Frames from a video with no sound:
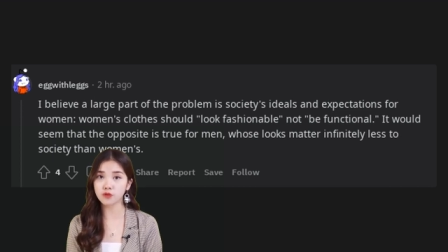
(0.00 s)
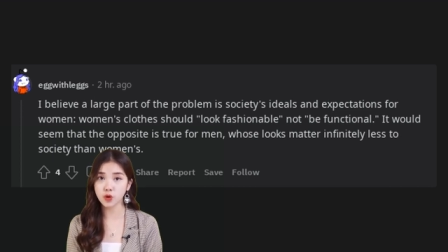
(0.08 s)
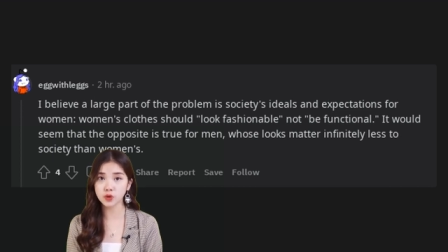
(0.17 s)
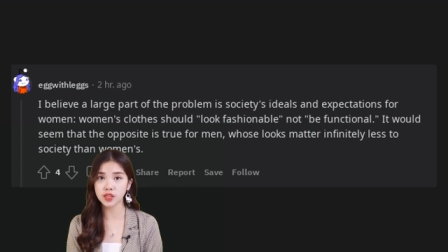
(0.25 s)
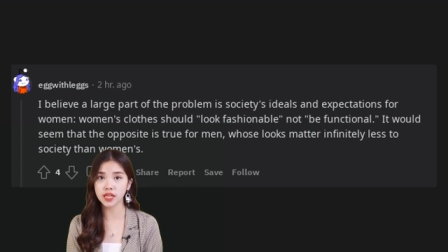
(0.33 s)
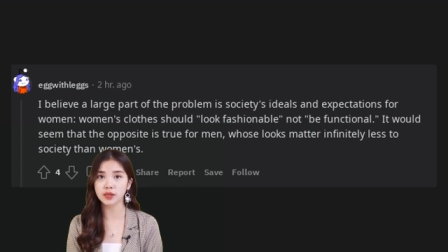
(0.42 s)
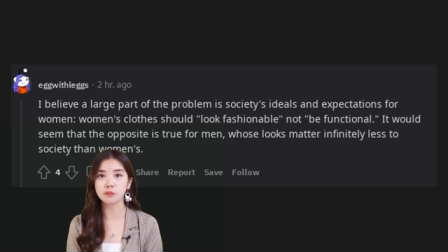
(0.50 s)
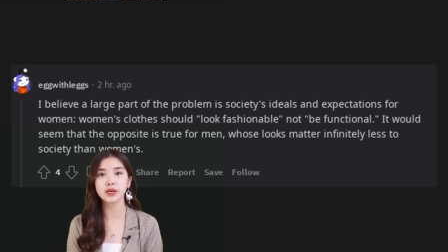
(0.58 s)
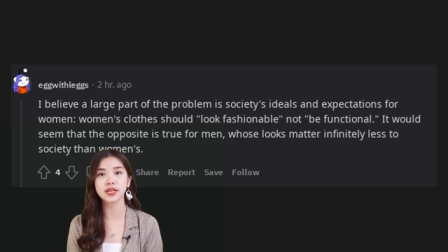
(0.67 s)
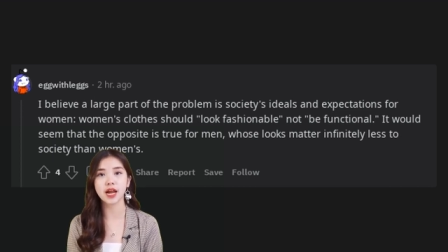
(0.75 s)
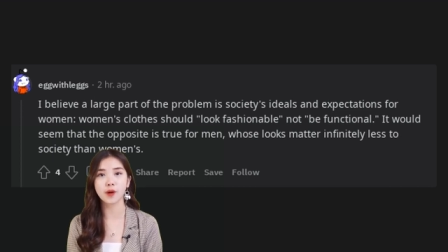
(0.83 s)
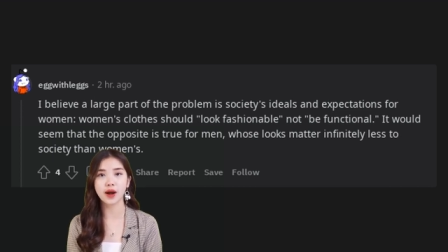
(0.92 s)
Women's
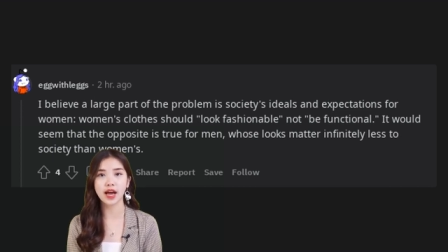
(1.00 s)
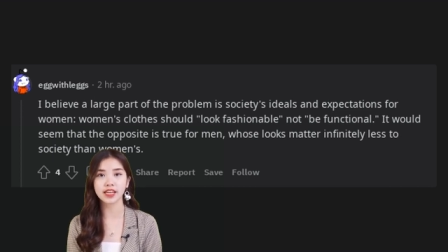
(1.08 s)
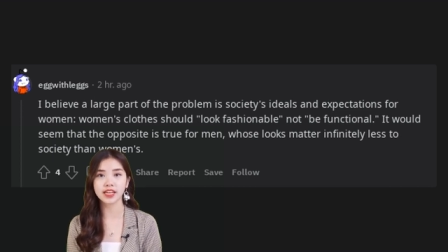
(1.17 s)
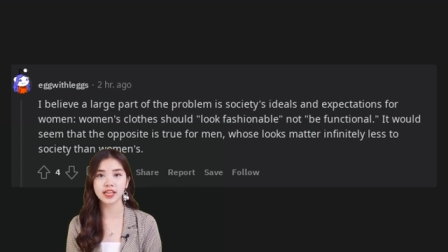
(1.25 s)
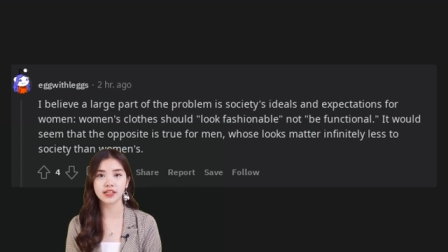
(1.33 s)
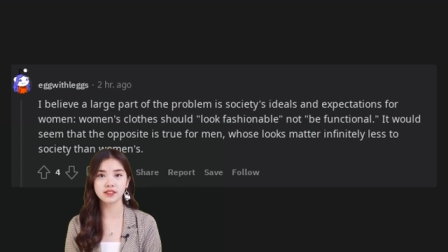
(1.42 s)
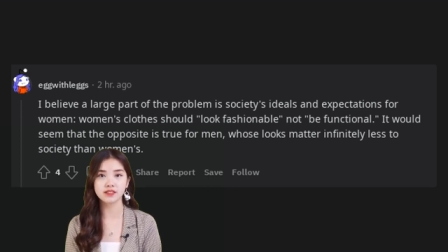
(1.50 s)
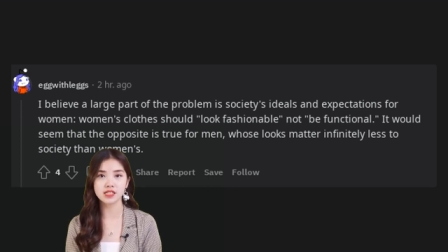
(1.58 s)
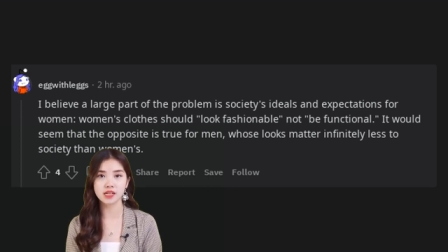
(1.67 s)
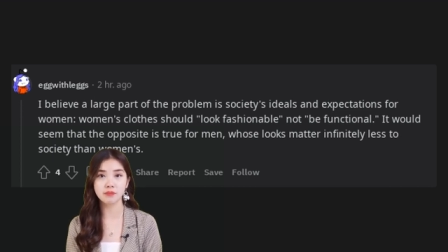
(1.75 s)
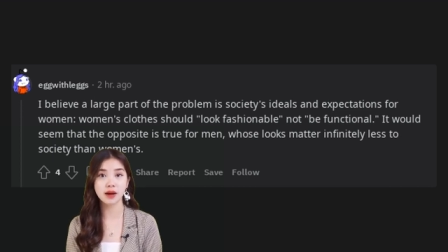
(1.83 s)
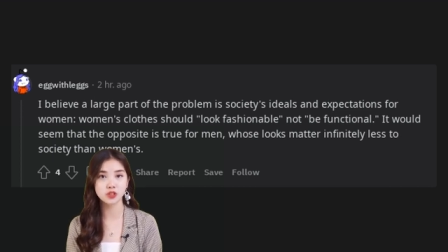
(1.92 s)

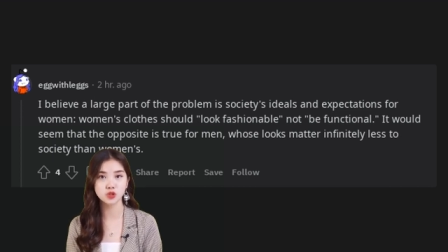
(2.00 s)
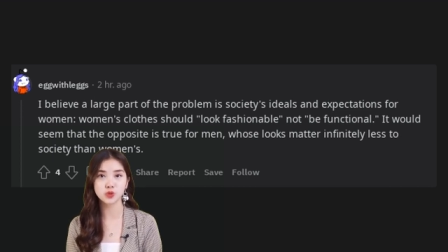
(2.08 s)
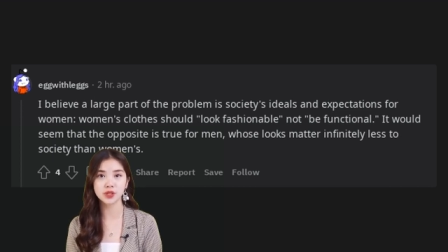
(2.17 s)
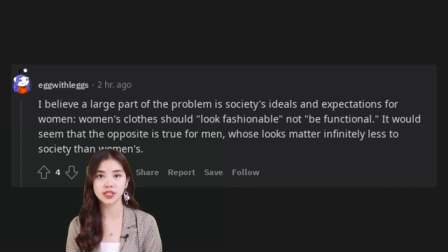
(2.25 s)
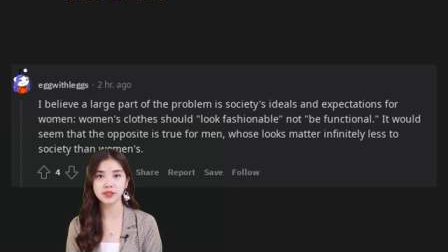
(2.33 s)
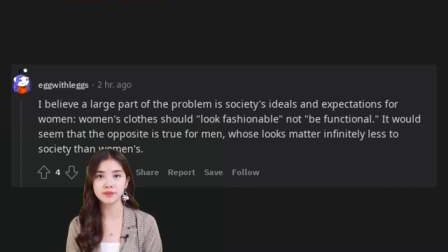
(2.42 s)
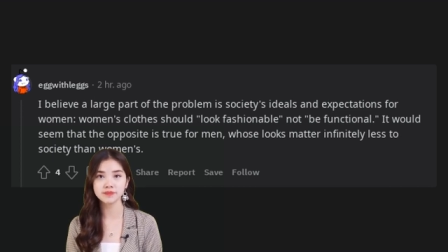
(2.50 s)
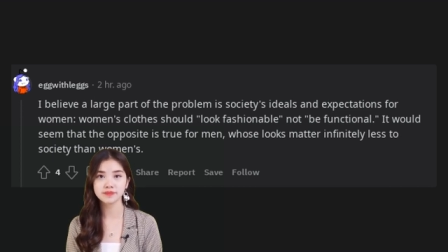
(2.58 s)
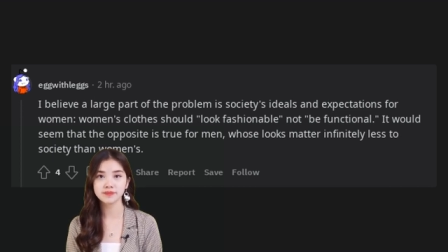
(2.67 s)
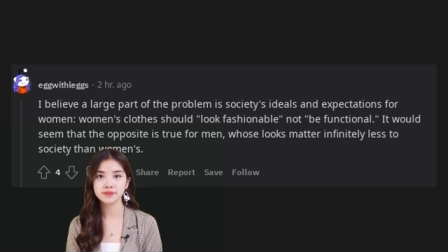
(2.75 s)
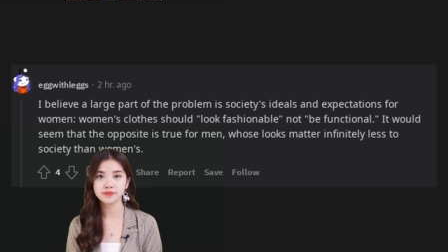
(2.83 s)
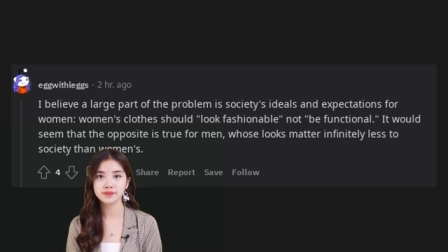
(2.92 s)
clothes should look
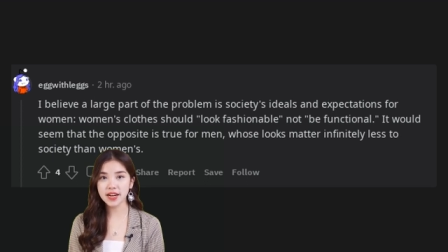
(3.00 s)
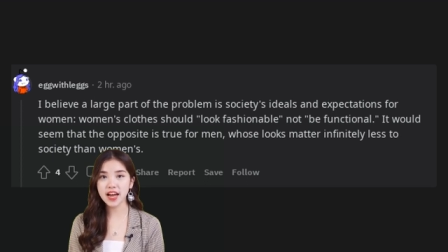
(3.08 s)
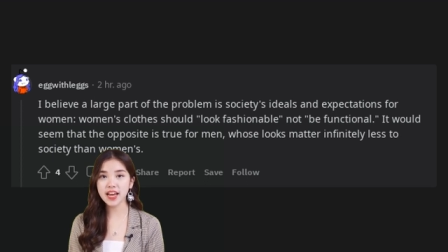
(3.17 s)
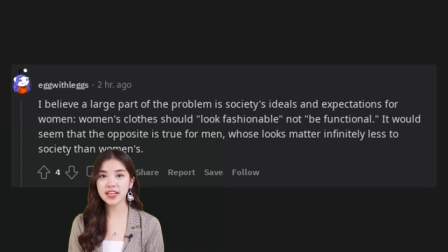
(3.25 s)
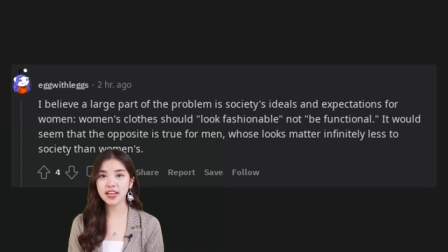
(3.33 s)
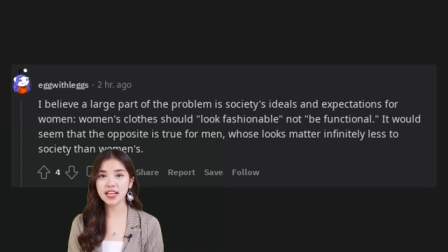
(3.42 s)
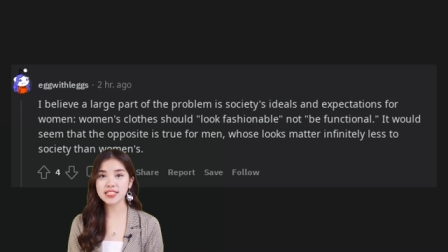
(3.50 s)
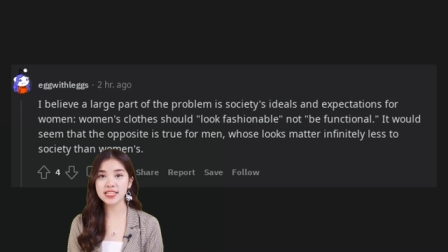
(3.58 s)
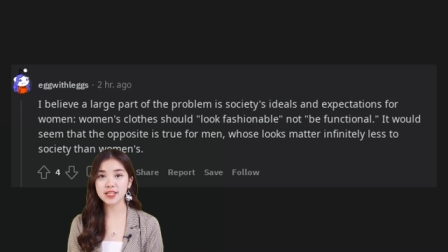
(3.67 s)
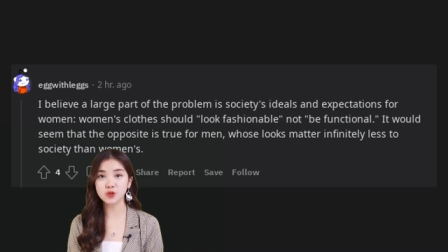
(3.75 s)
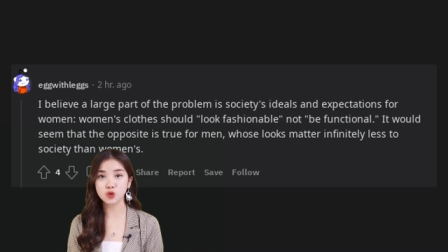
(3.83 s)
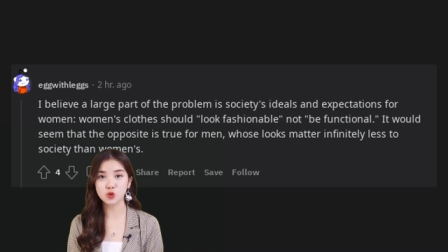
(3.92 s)
fashionable, not be
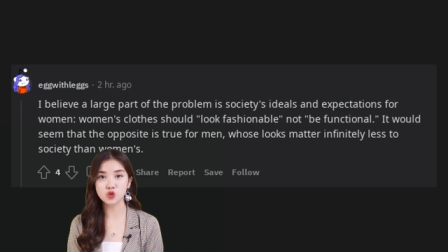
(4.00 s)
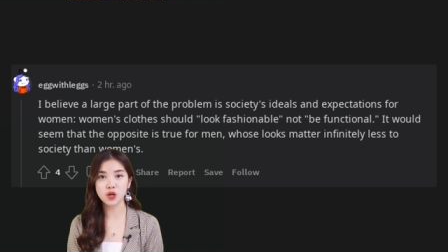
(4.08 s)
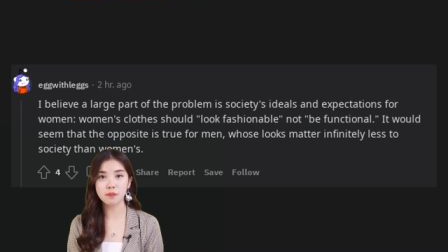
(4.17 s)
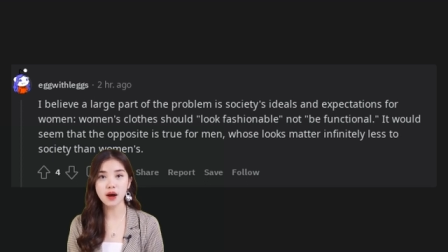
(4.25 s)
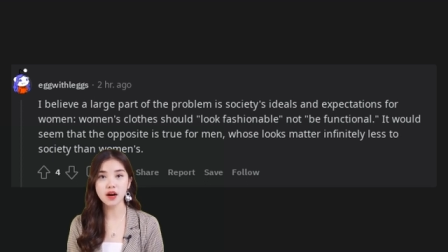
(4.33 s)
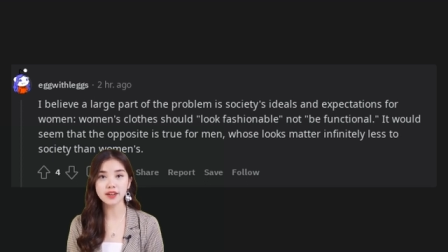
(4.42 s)
functional.